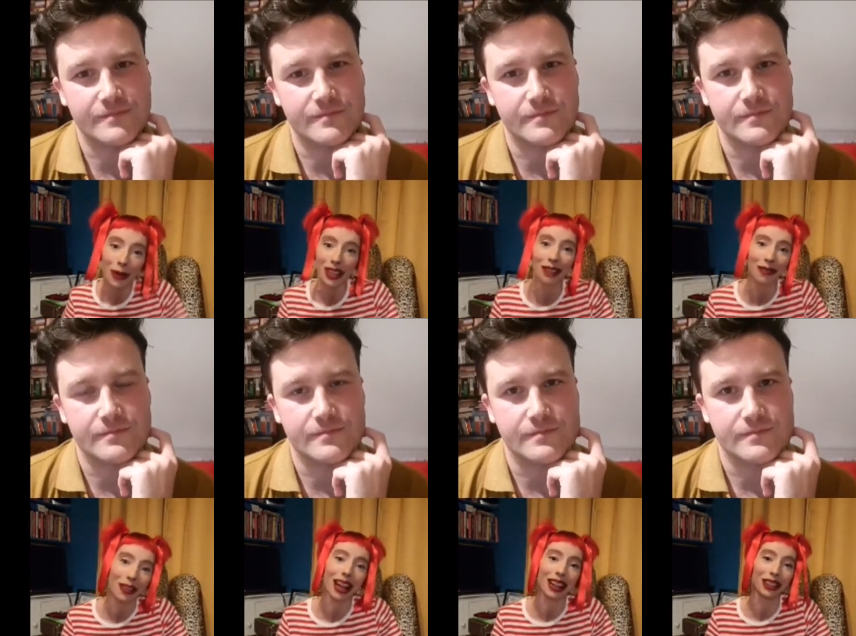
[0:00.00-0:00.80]

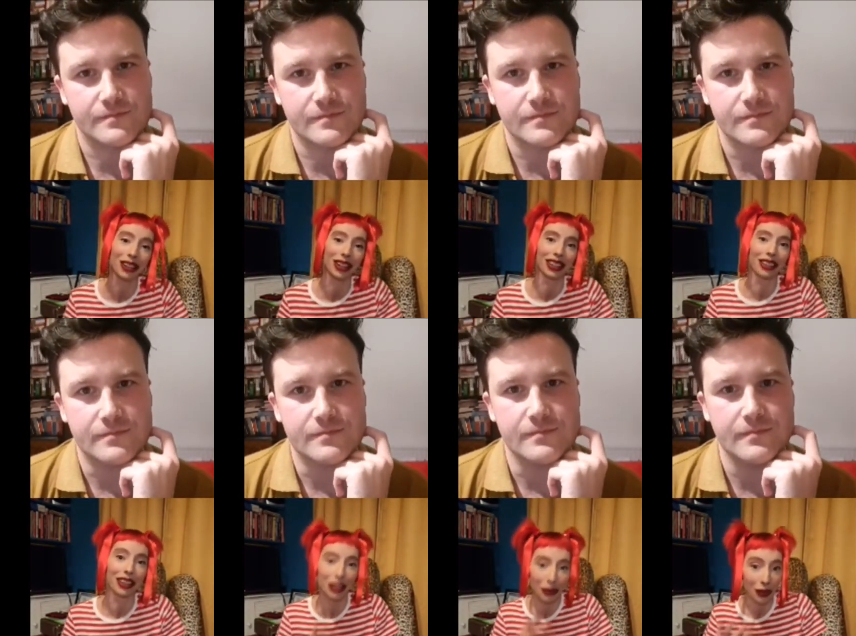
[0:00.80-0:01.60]
Speaker 1: inflection, and then
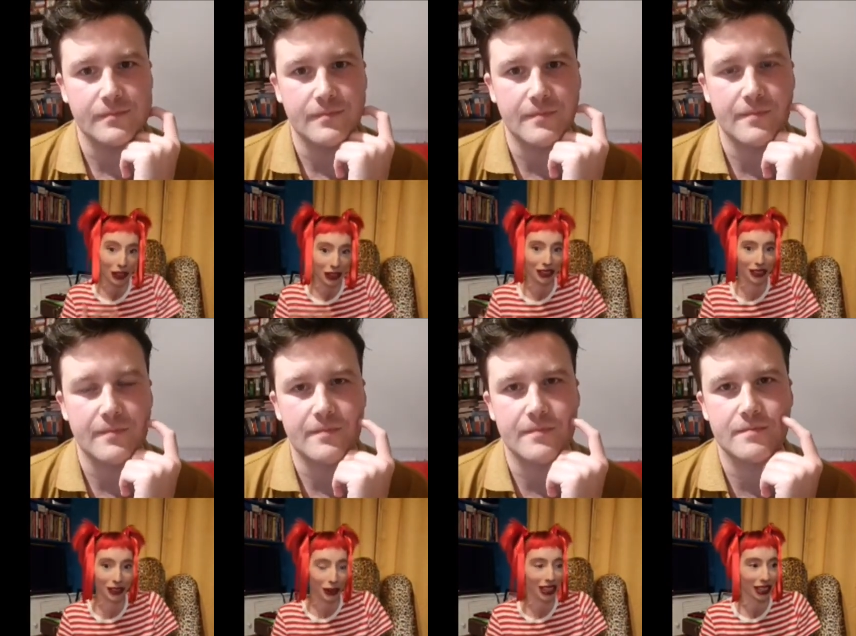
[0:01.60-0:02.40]
you've got to
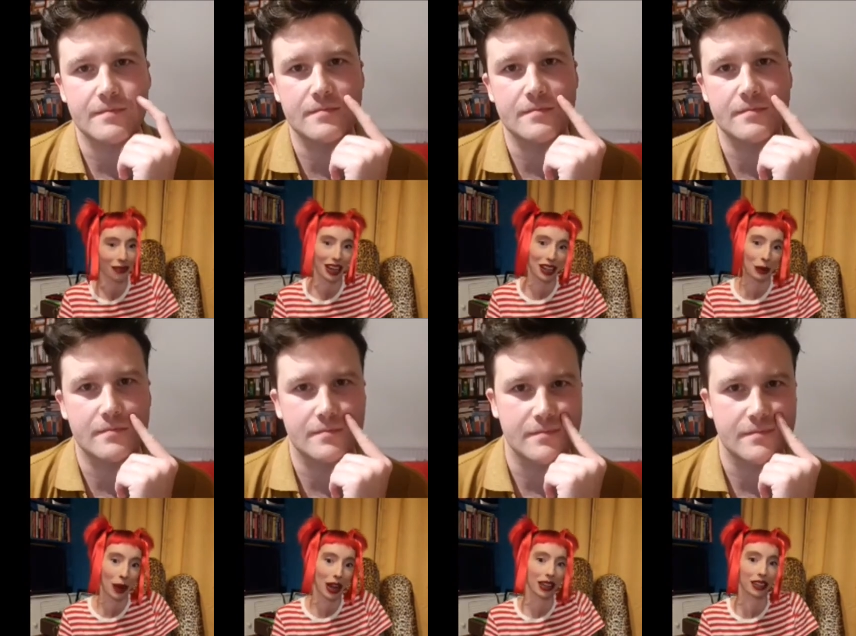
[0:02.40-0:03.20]
try to find a
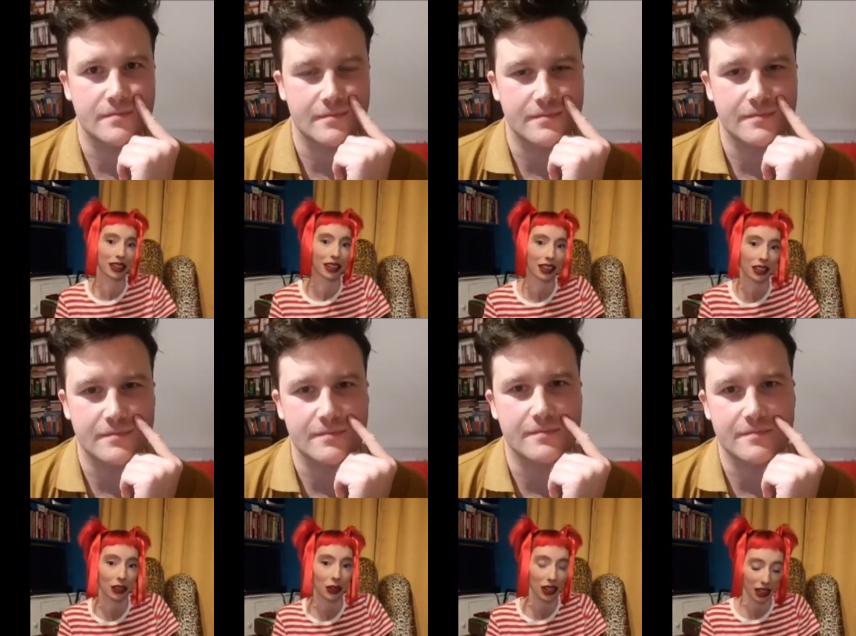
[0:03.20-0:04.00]
way to
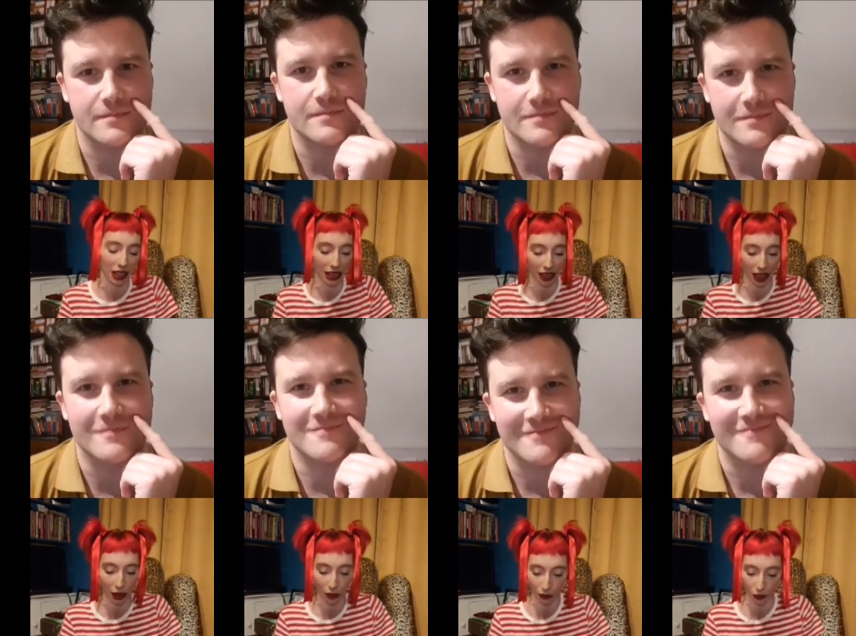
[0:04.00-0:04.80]
translate that.
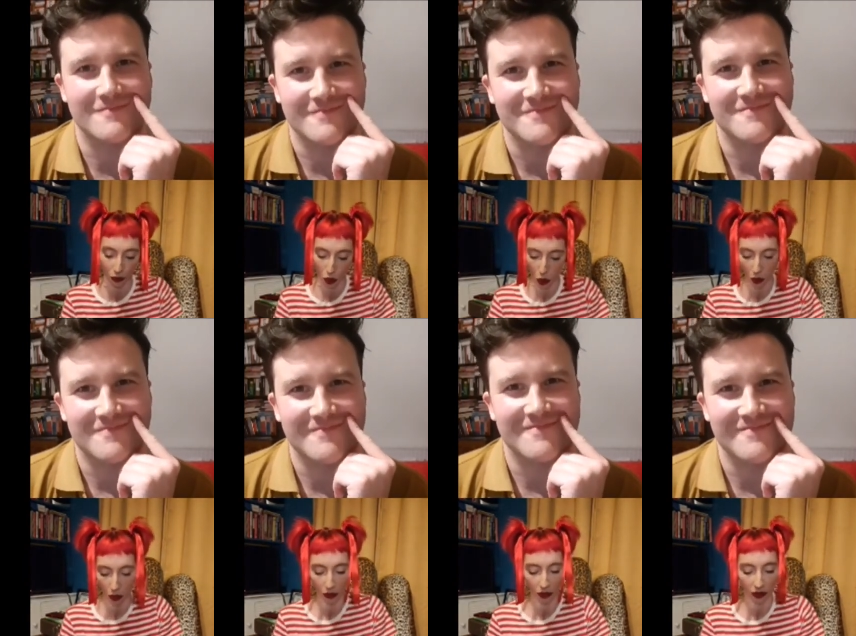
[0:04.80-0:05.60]

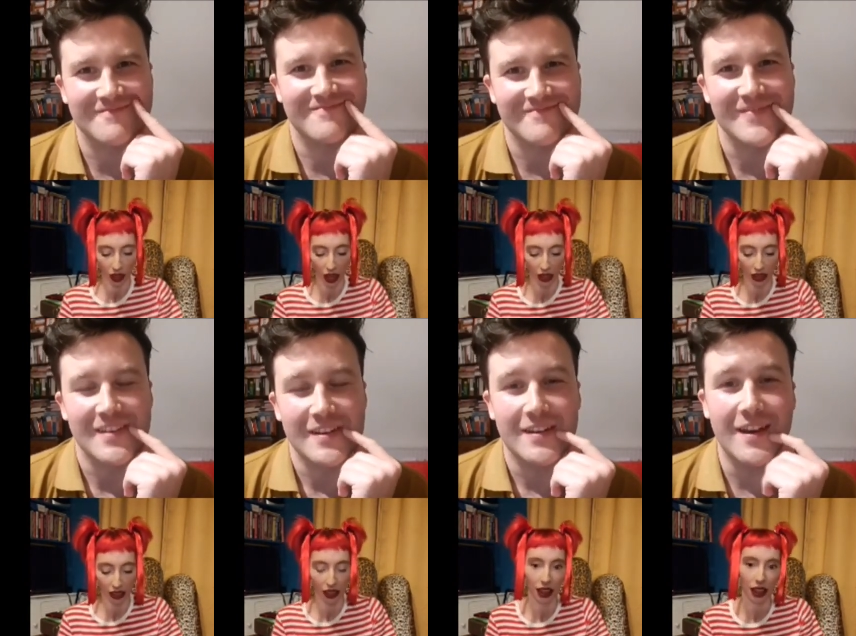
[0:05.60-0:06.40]
And it's
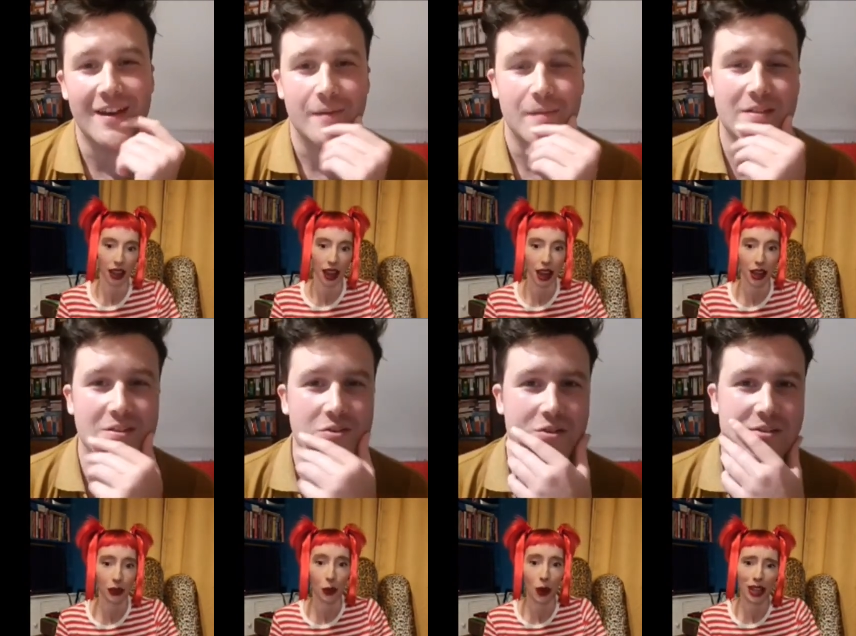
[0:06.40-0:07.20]
Speaker 2: interesting
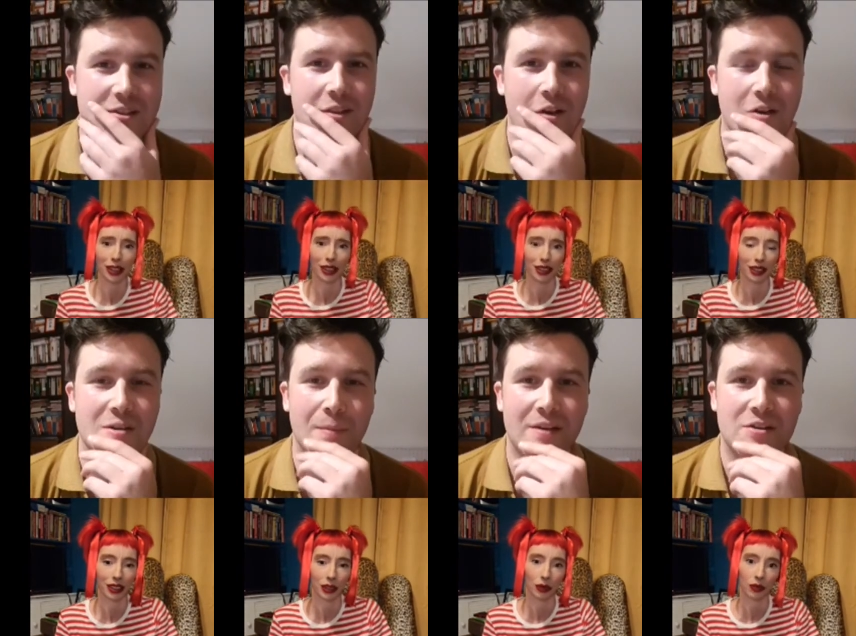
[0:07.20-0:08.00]
weird. Though, because it
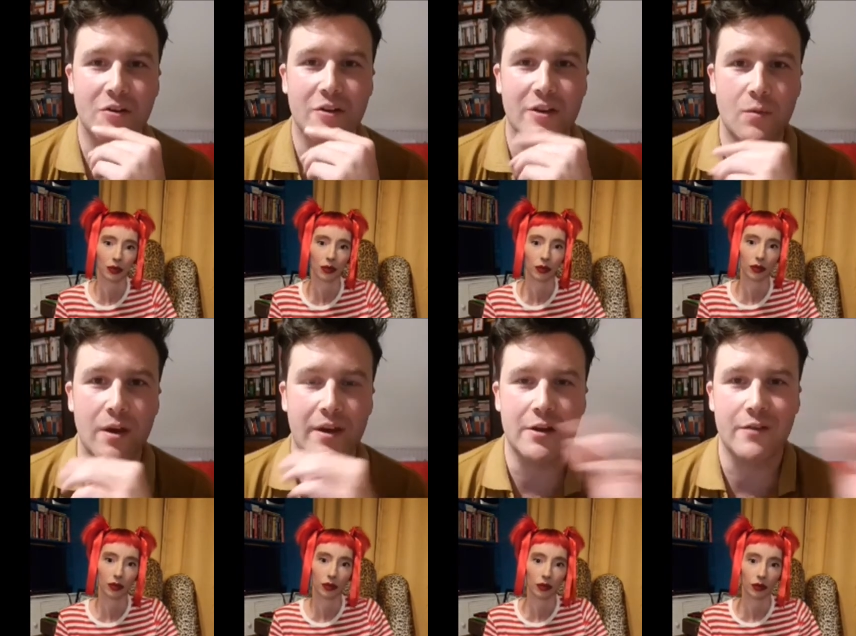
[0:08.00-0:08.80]
makes you look at your work in
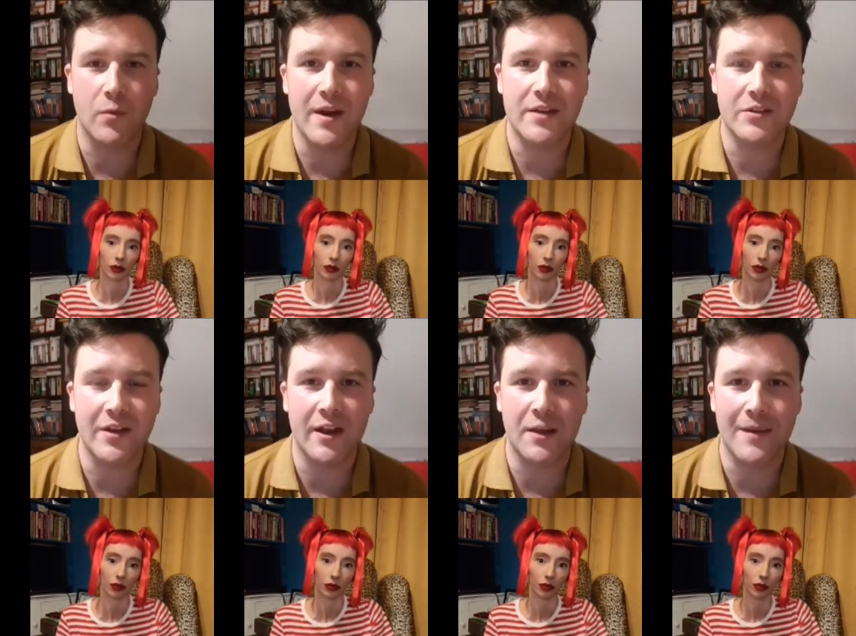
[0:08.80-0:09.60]
another way, doesn't it? And
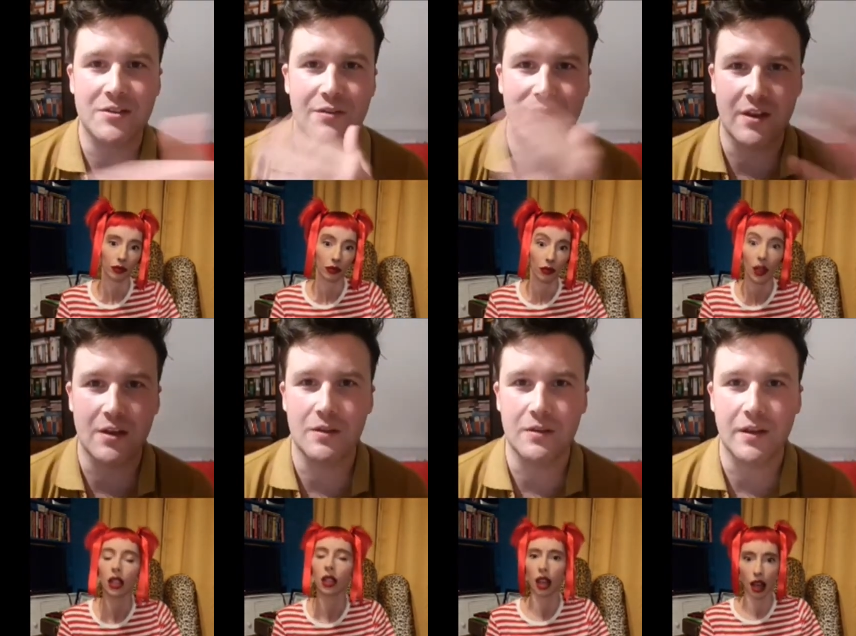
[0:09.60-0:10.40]
it makes you feel,
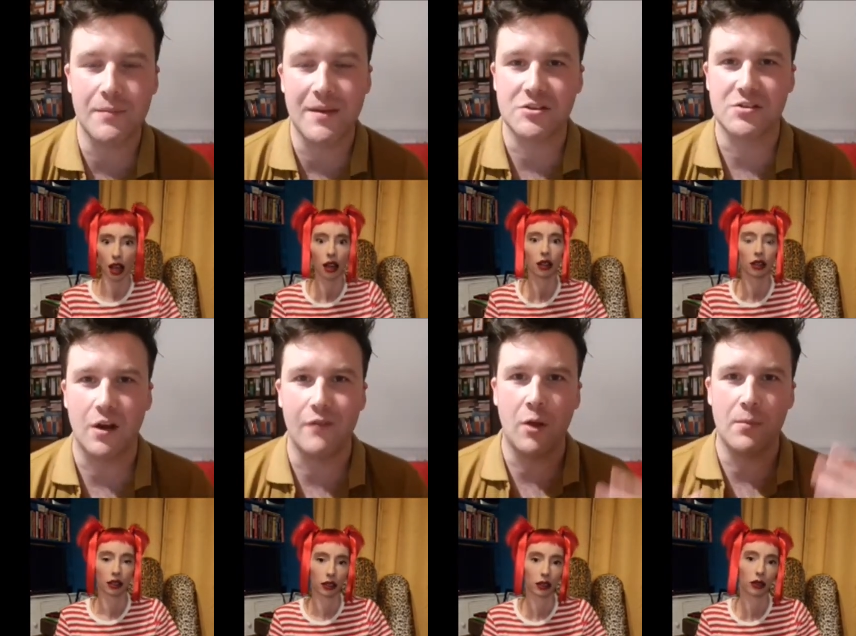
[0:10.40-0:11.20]
it makes you sort of
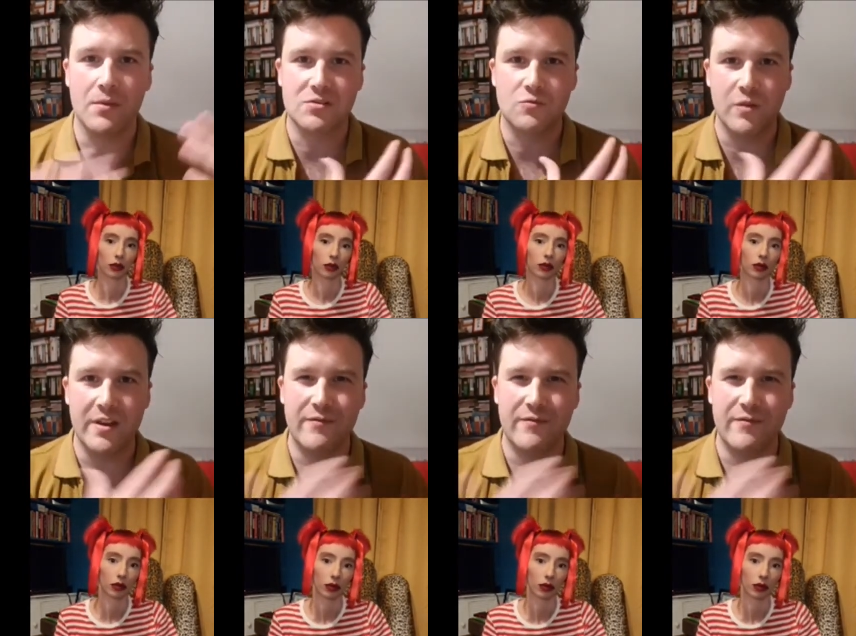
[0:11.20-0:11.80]
almost revisit